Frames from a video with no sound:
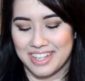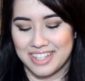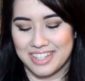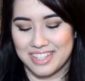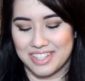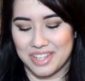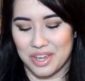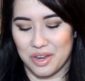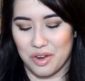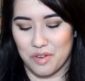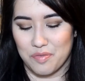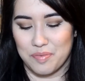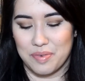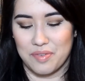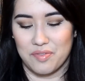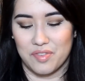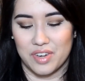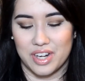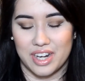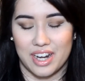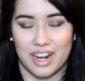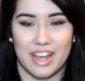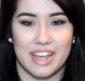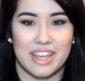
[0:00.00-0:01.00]
So I've been
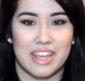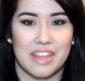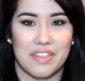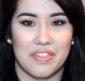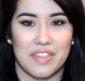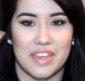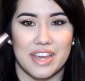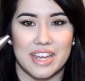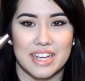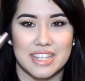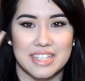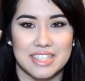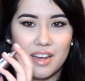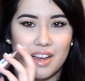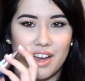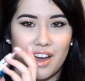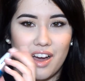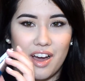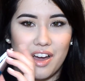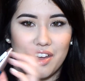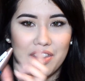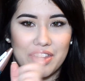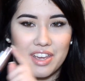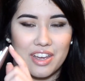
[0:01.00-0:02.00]
really liking this.
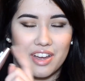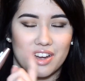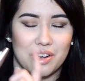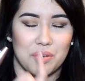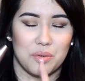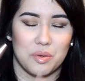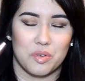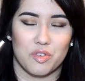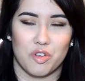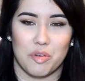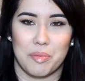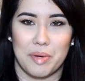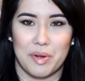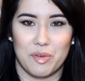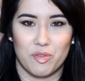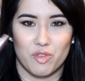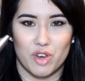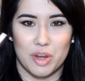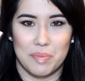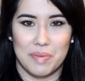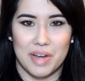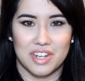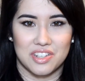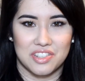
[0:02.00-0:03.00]
I think I will
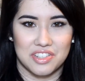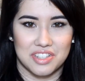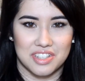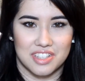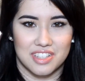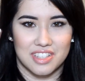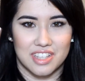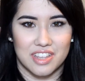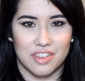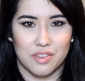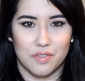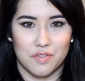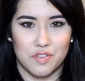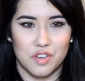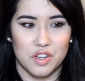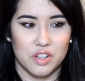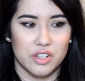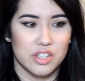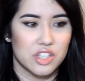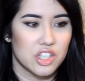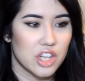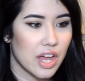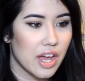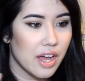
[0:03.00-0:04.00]
repatch this in the
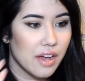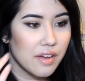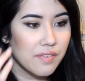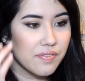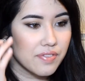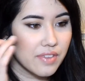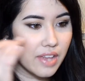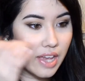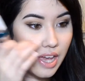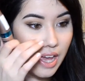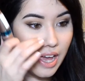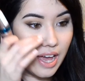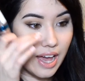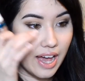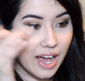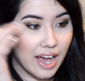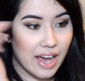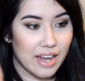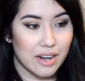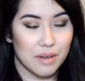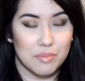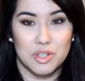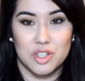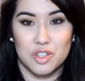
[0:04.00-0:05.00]
future,
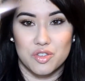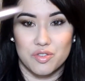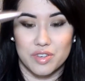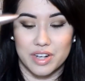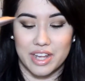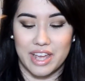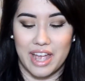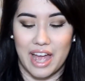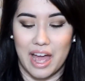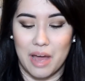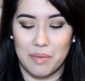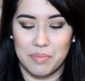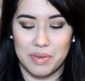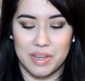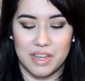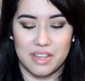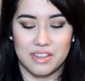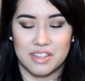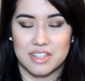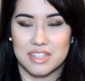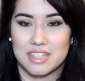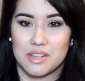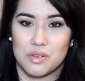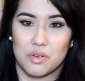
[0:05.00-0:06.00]
and I'm just really happy.
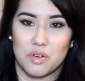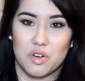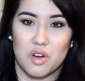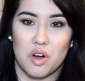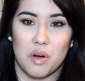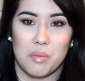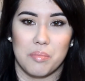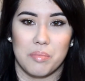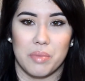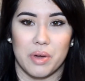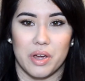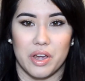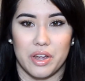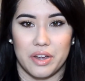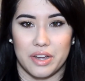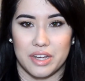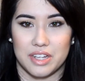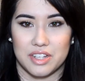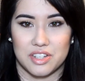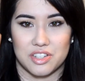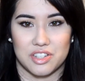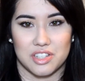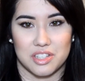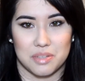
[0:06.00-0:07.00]
This little combo
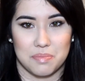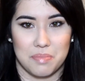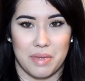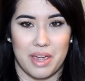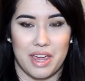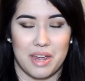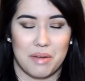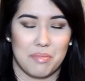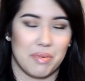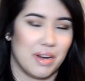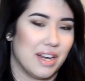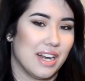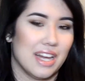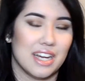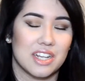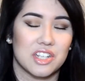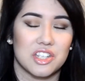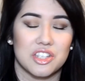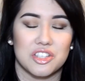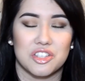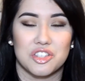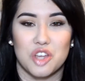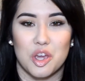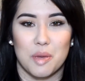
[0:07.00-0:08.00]
has just made my
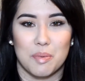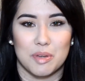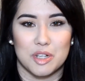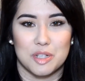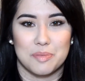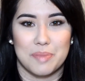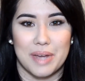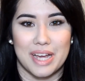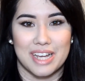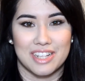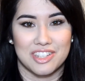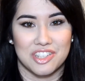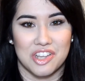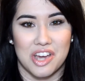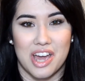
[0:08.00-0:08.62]
lashes so much better.